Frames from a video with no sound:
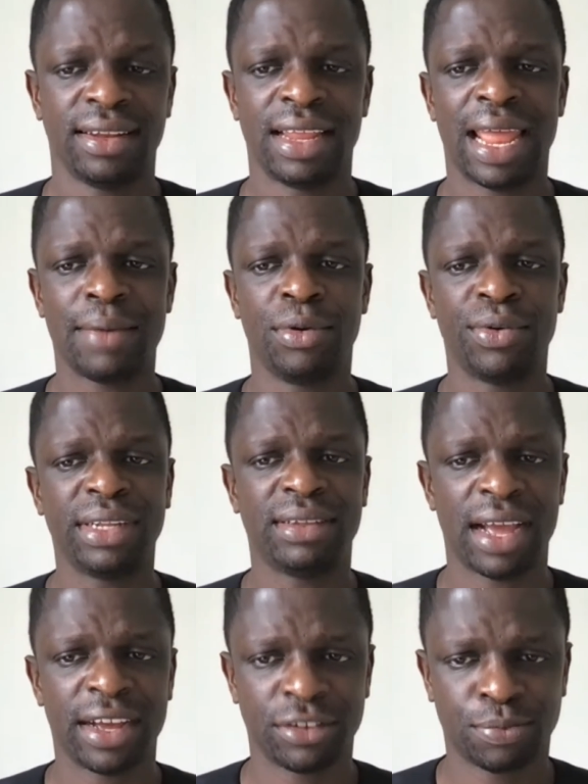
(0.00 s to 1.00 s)
the Liberian
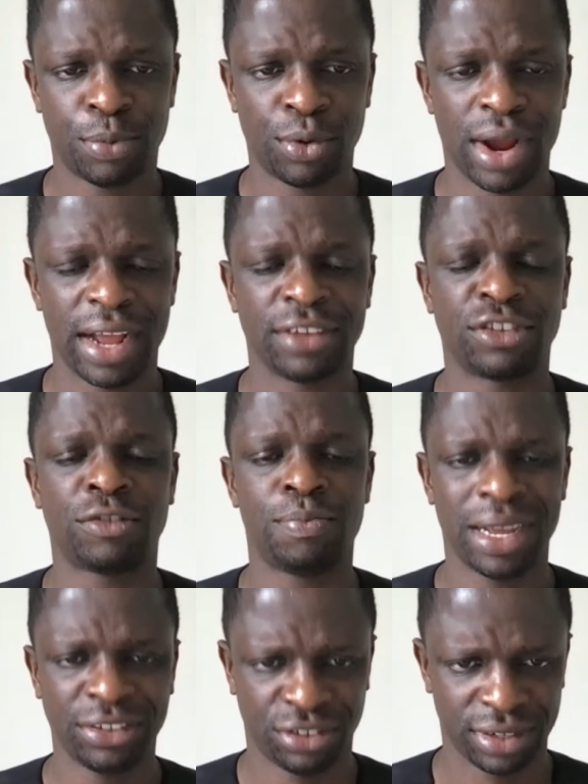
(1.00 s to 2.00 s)
diaspora,
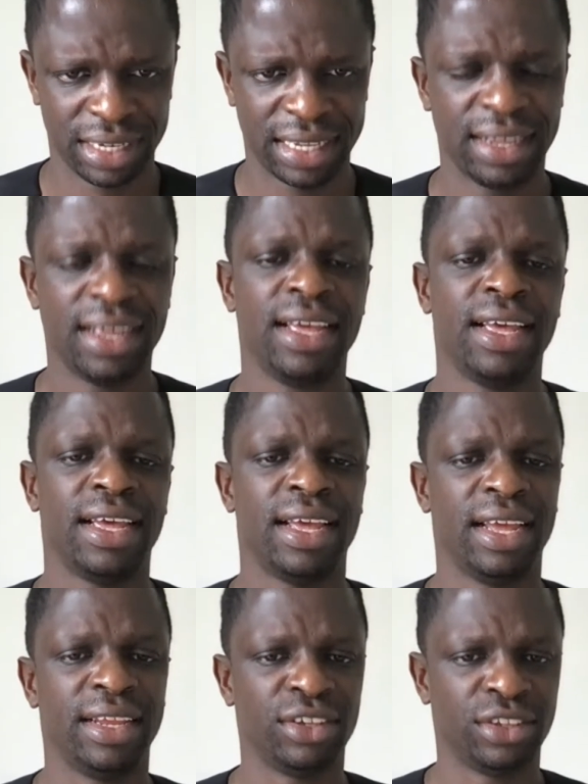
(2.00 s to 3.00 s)
especially
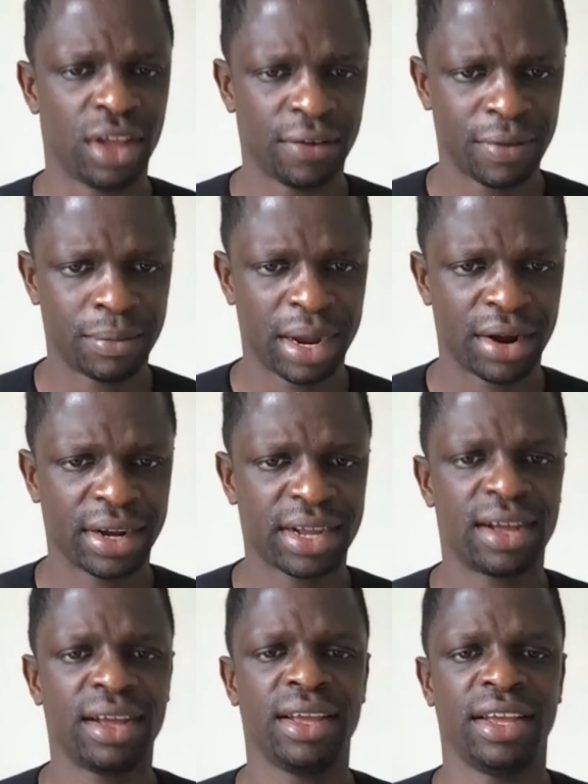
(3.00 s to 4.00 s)
in North
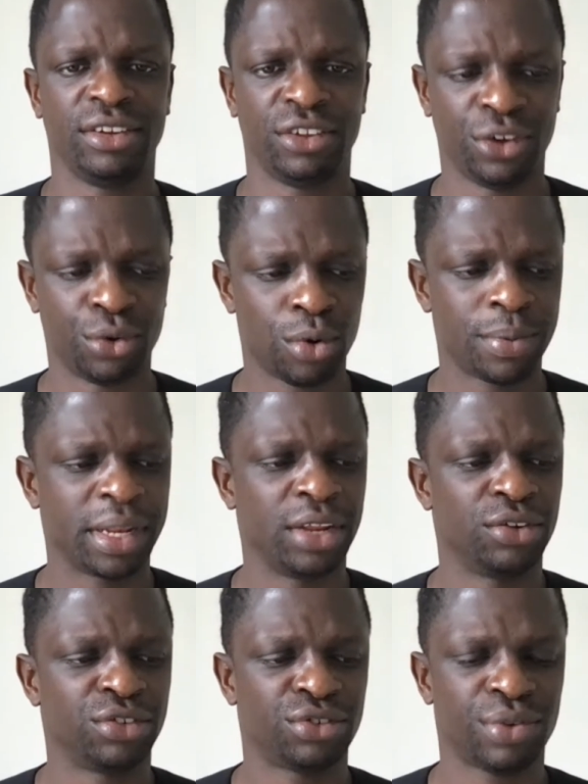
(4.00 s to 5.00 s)
America, in Europe, and
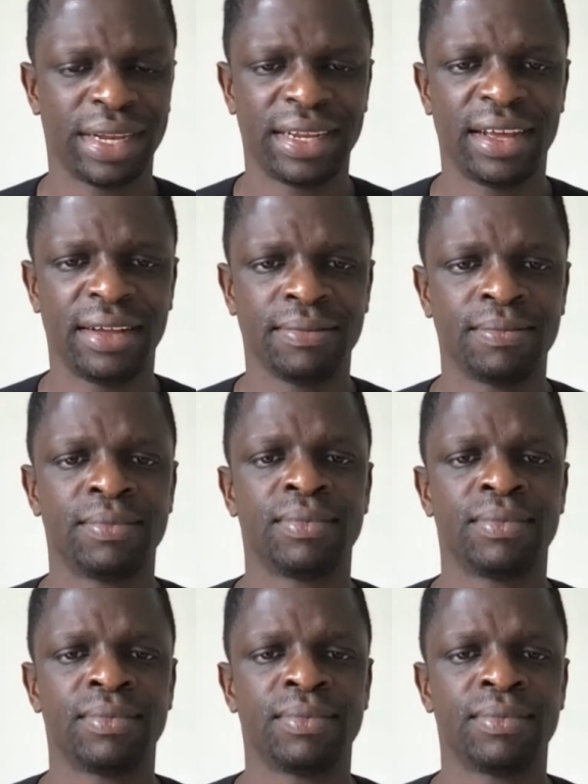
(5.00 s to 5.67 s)
in Australia,